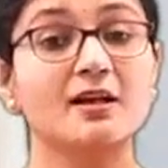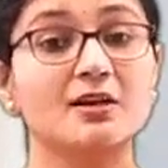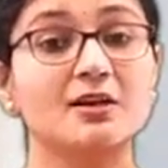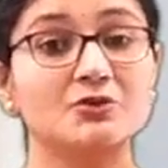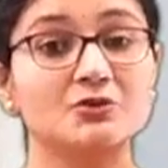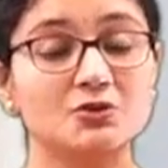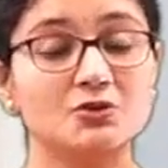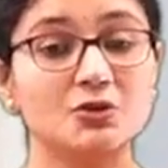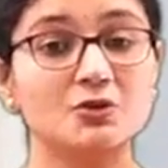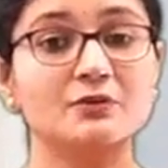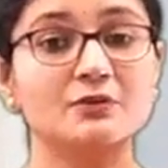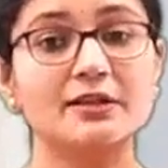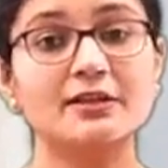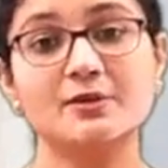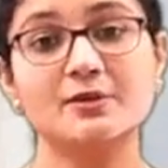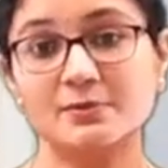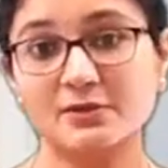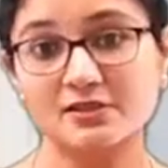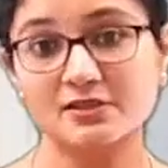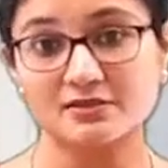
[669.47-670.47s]
So when the
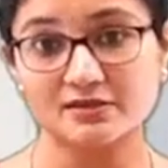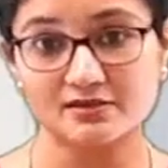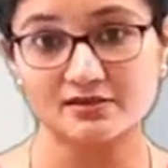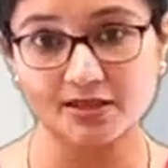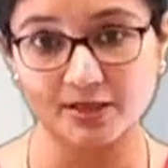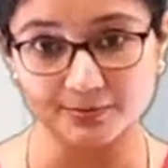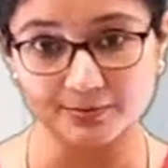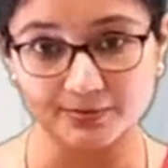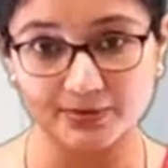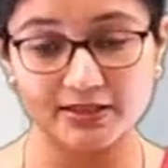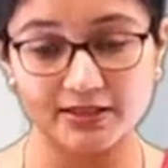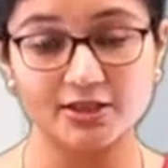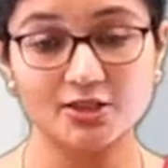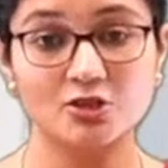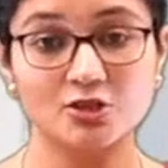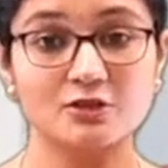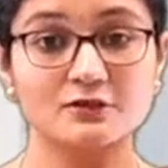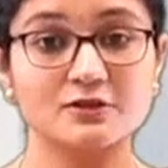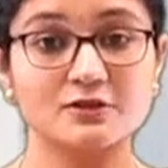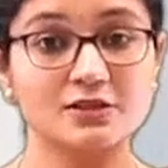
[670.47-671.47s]
person is complaining
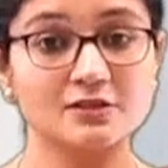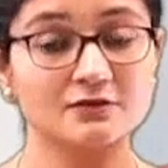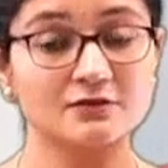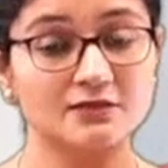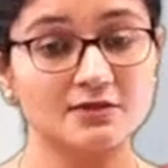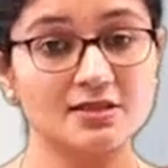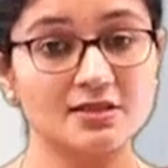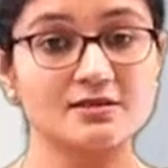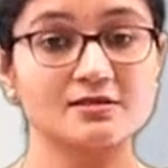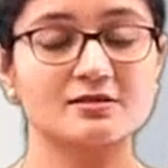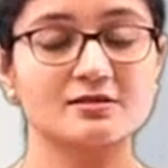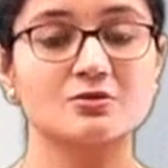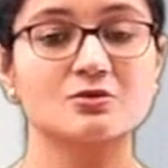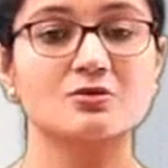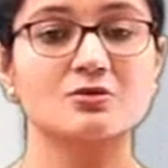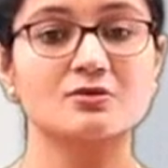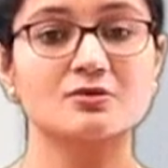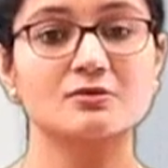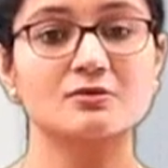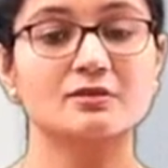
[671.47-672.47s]
of this, first we
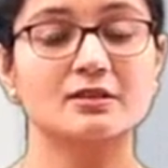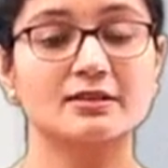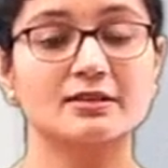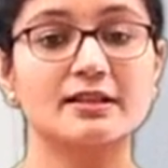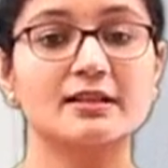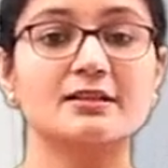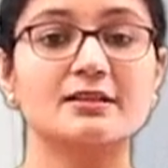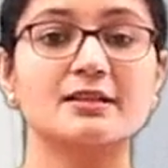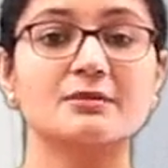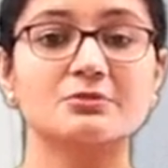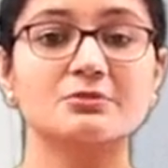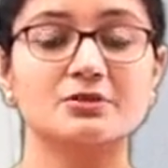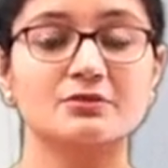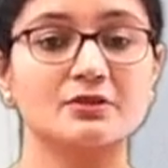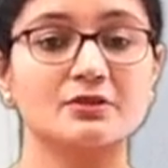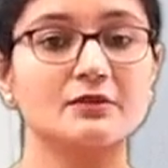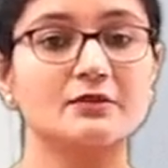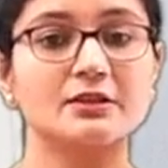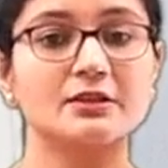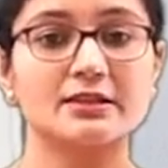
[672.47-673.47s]
will
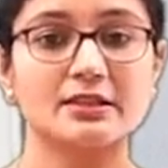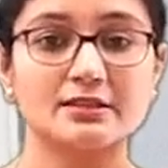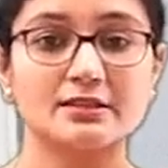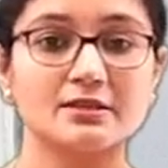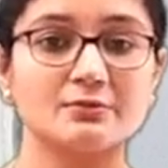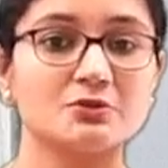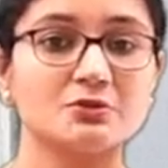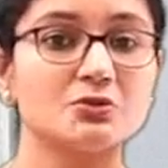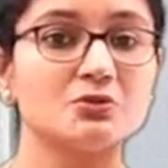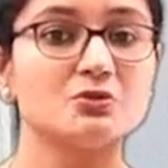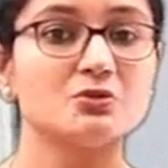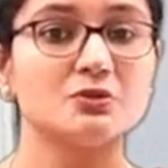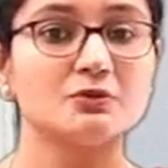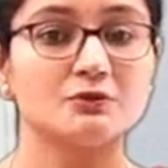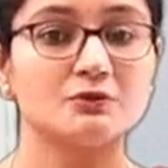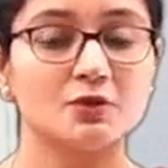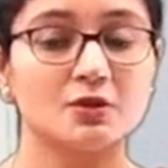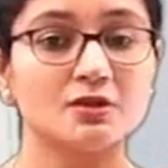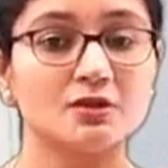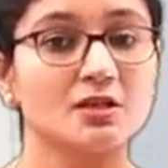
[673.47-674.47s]
tell them to go
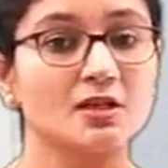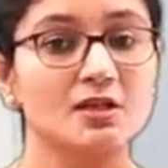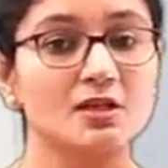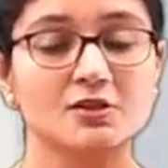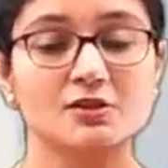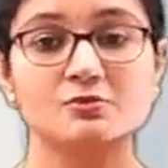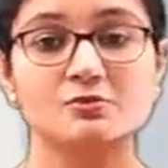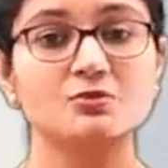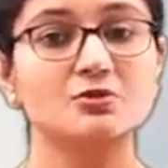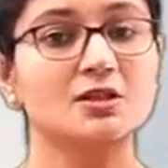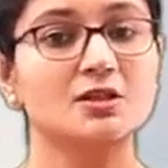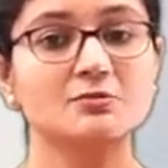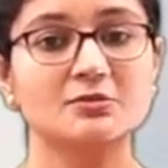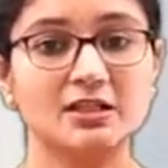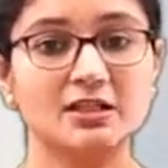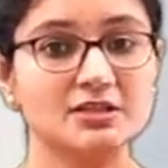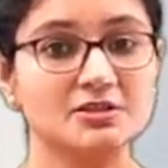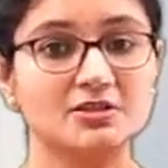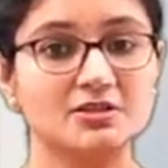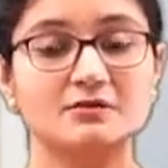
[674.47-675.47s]
for sputum
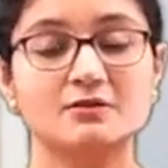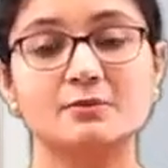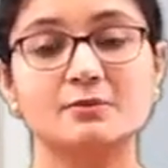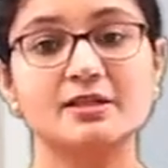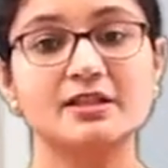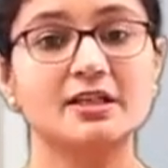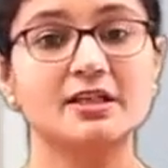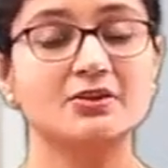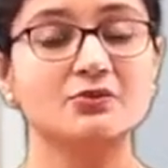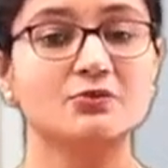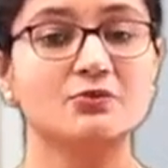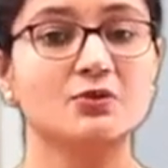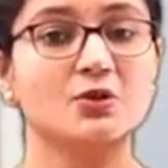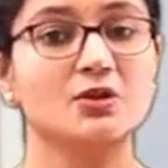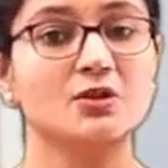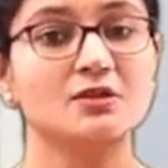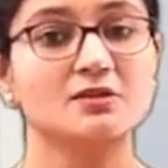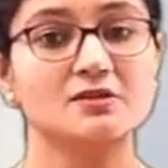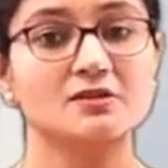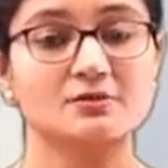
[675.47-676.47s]
culture will be done
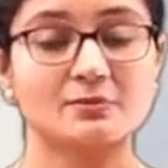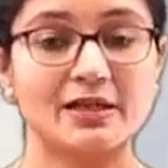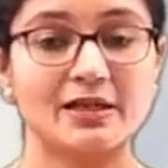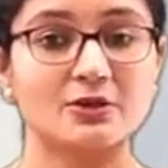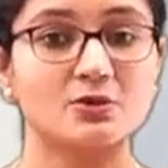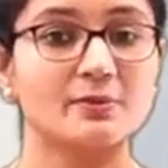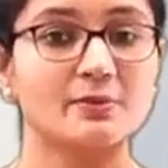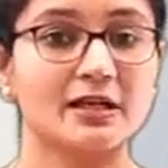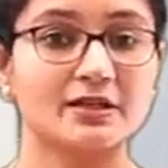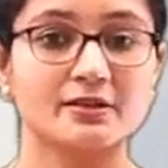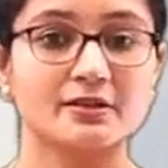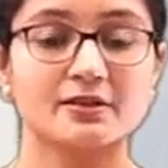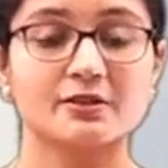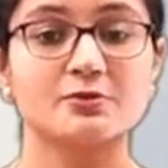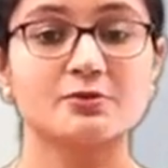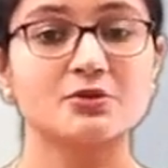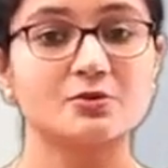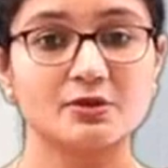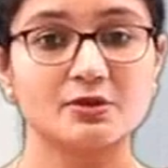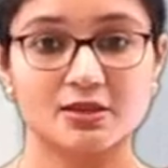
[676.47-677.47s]
for this
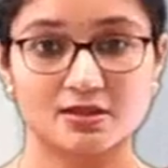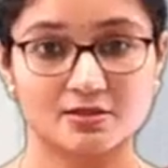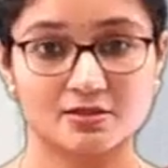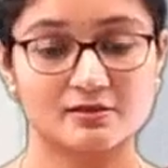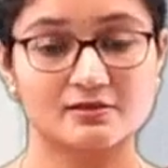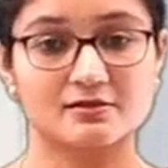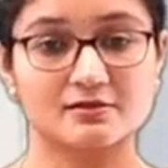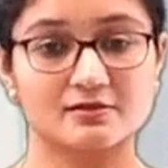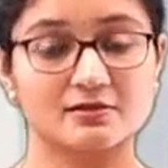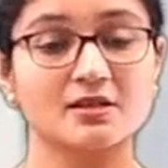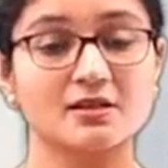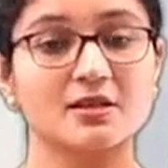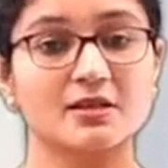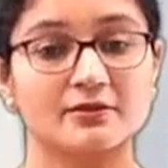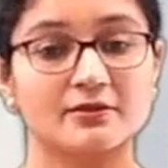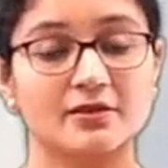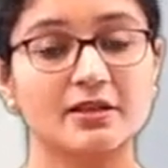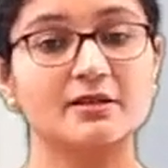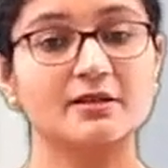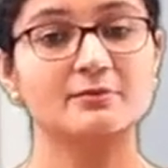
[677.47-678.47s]
Mycobacterium tuberculosis,
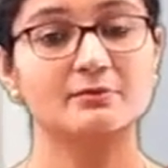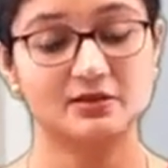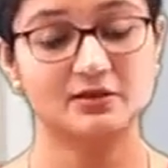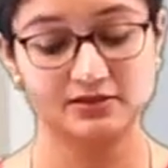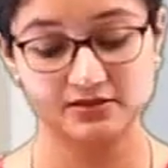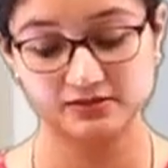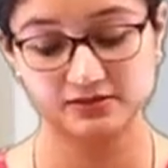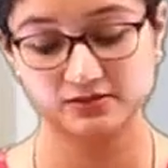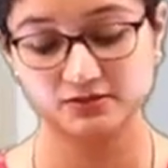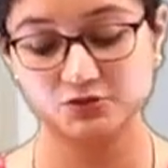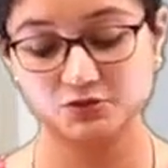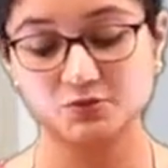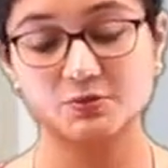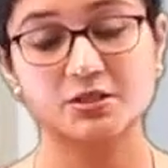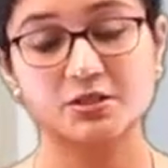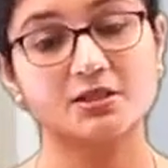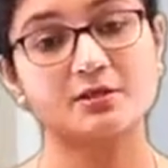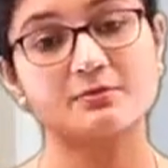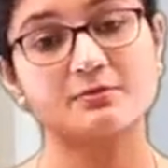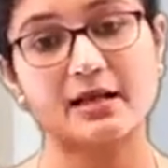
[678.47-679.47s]
right? This
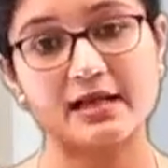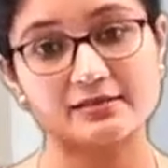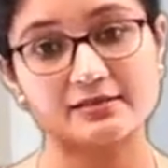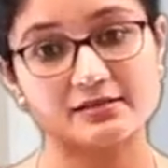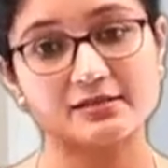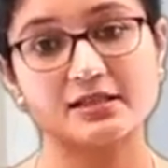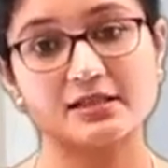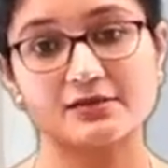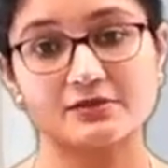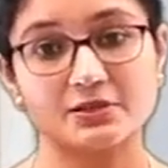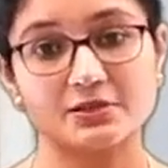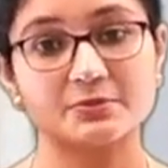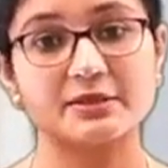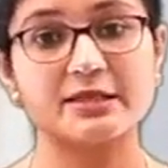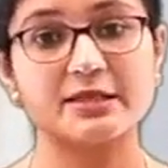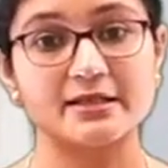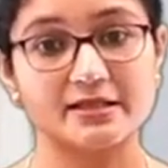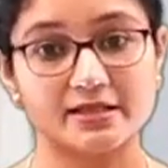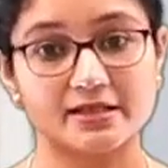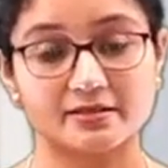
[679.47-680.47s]
tubercle bacilli will be
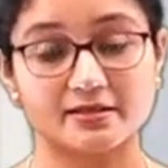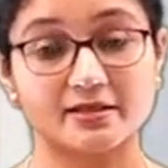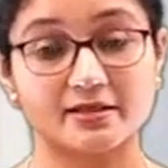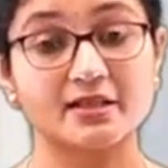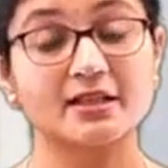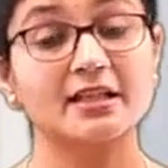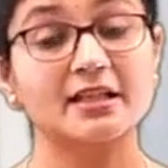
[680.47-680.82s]
detected.